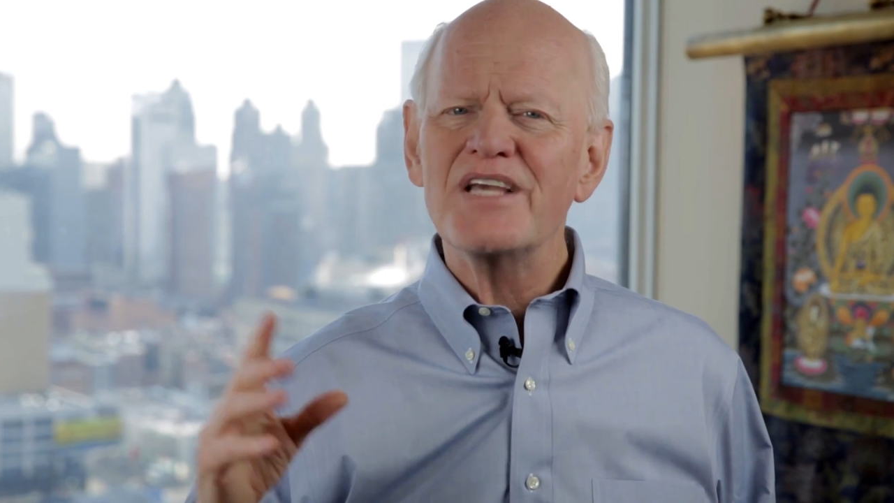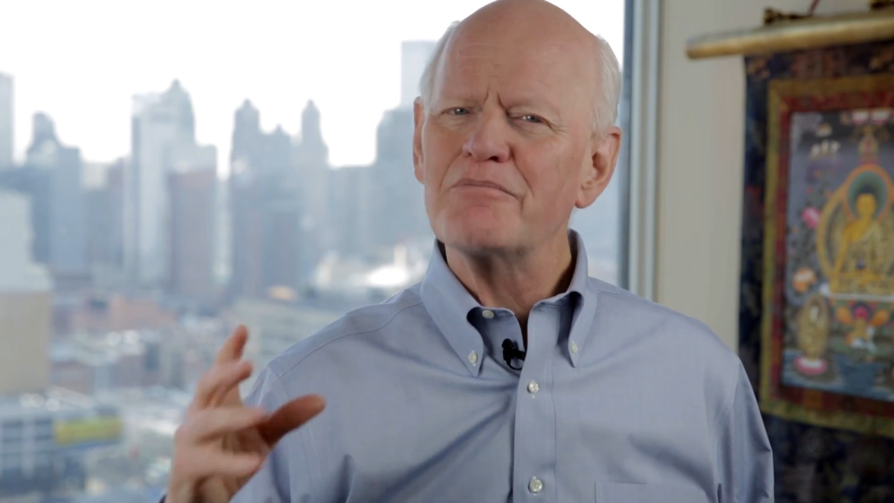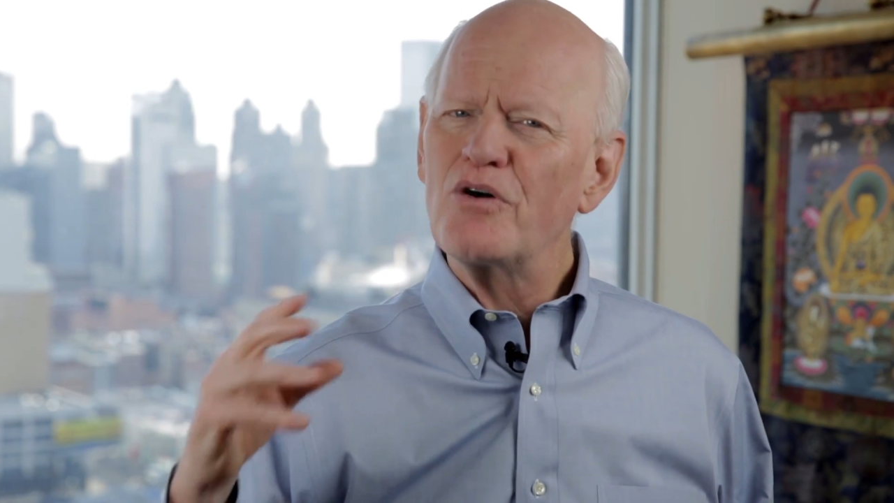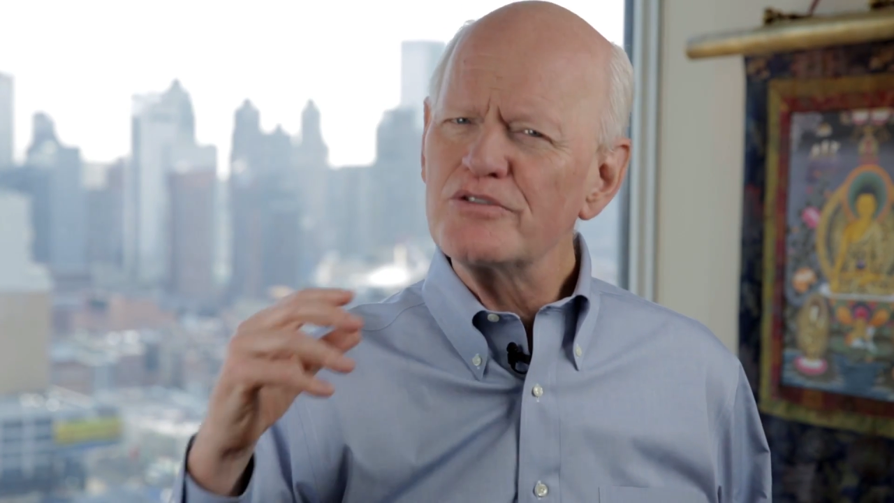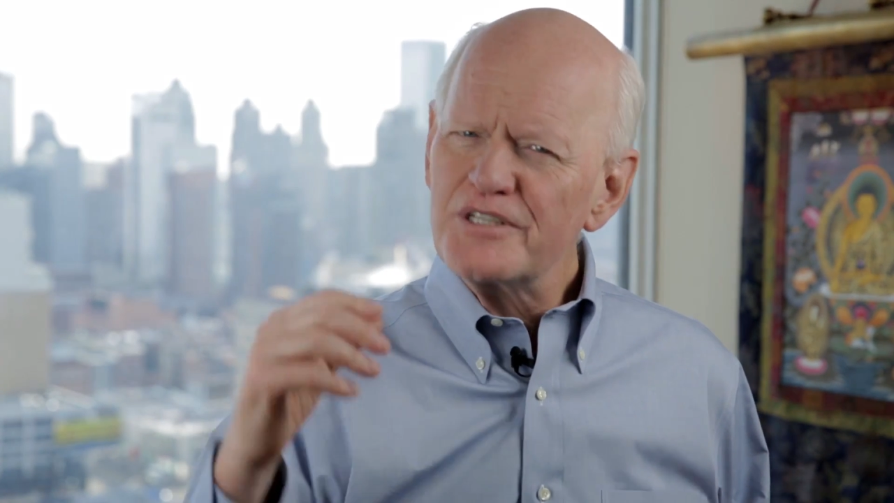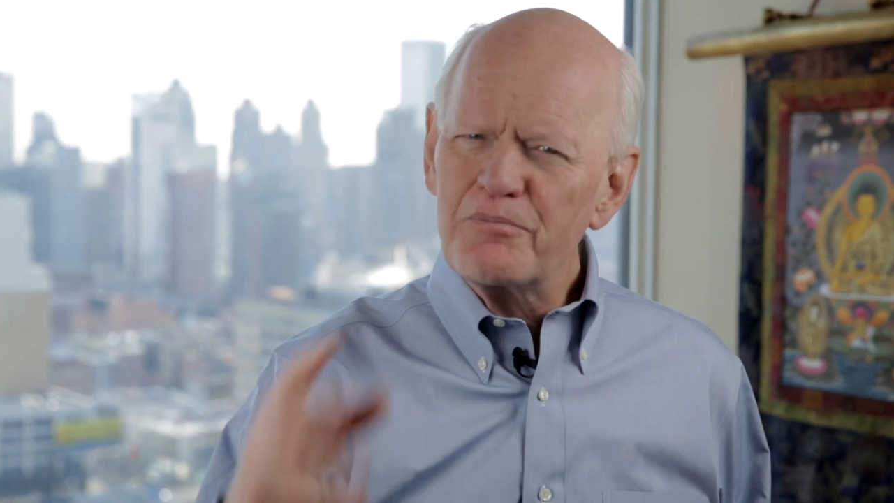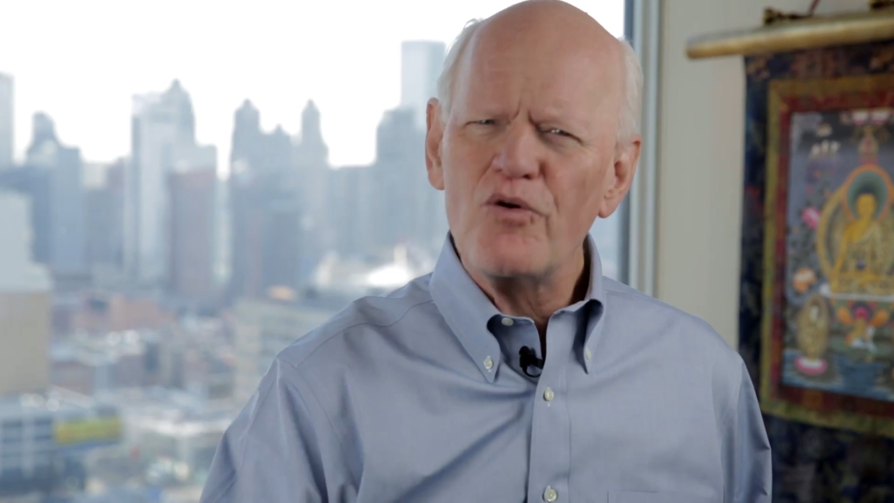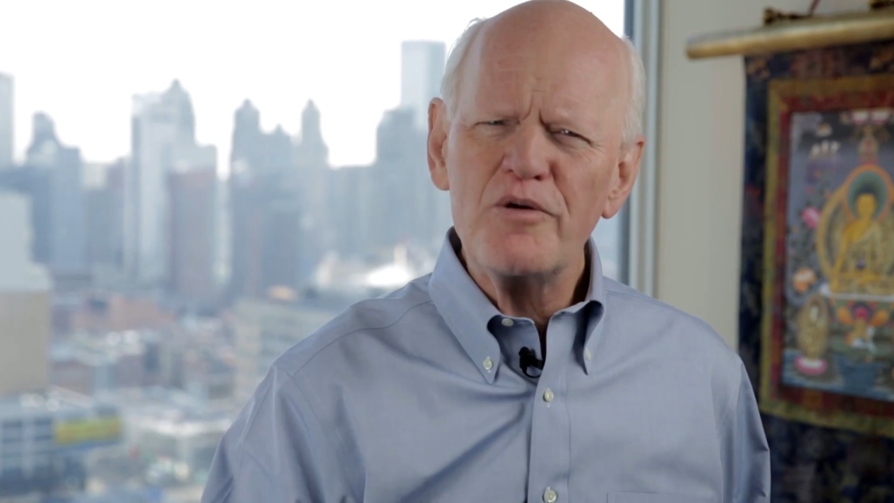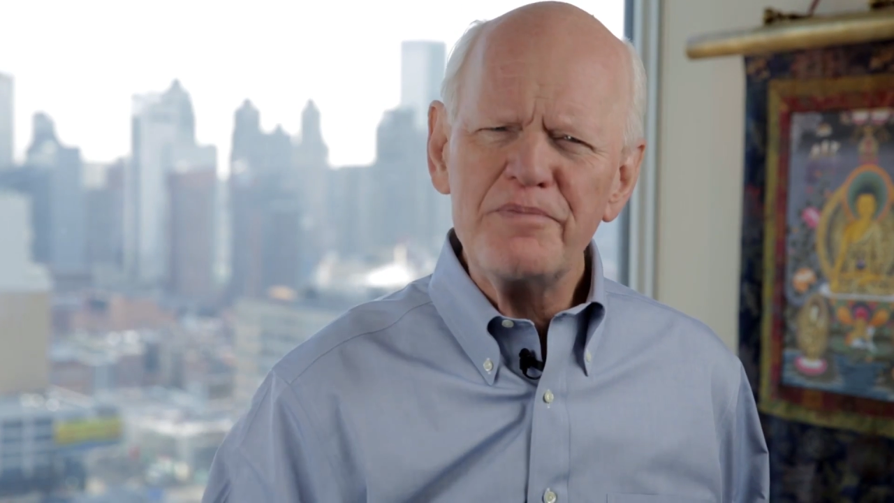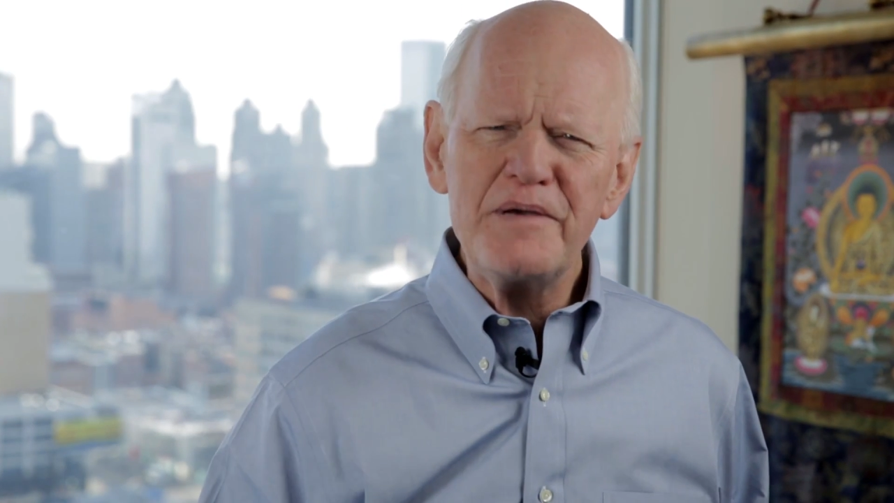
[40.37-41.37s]
And mostly
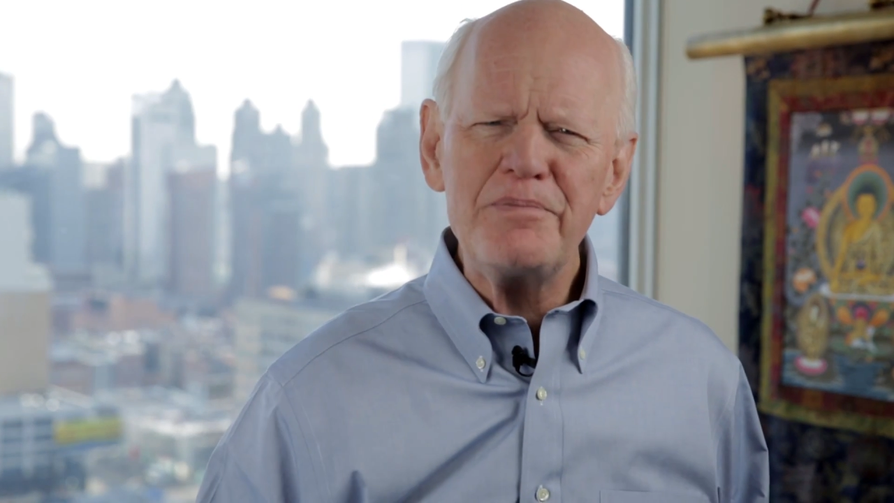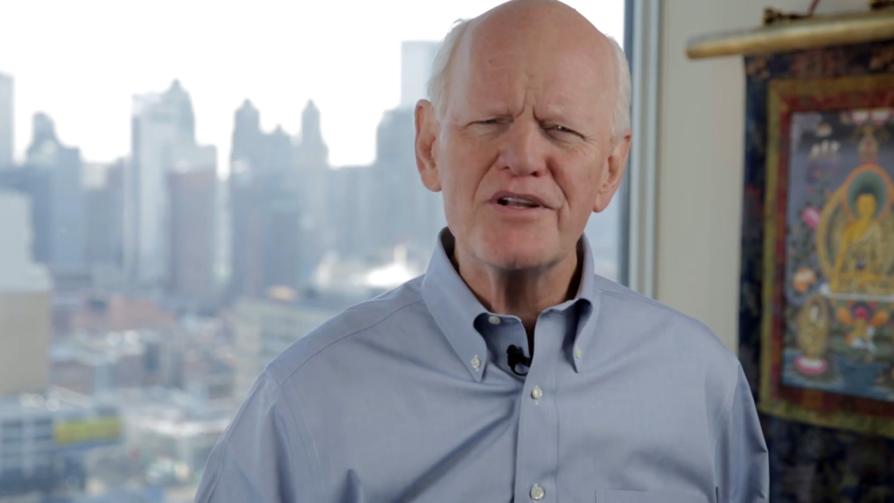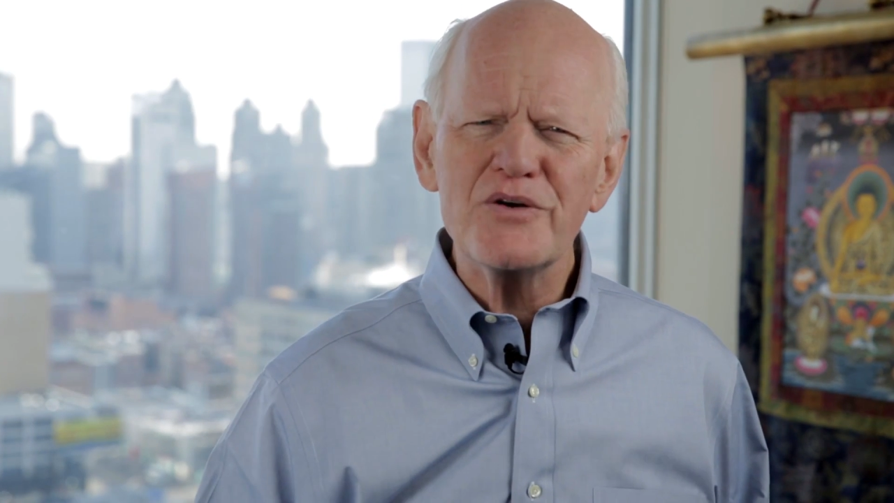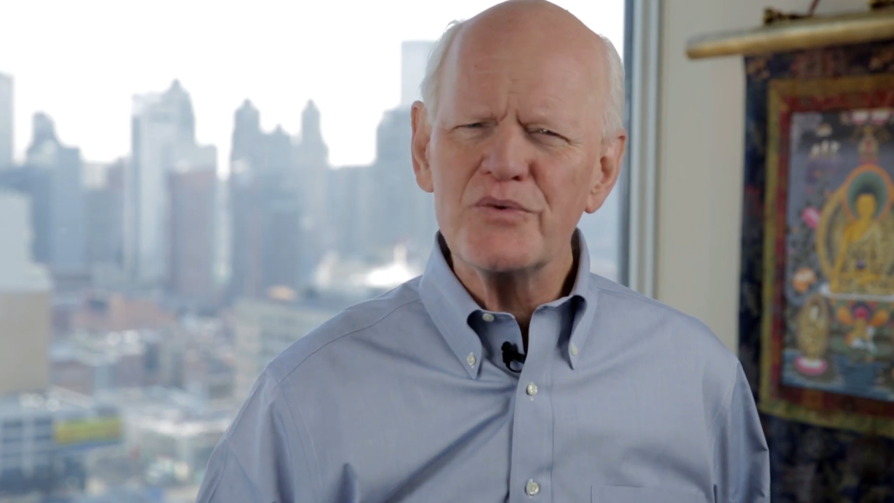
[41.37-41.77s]
poor people,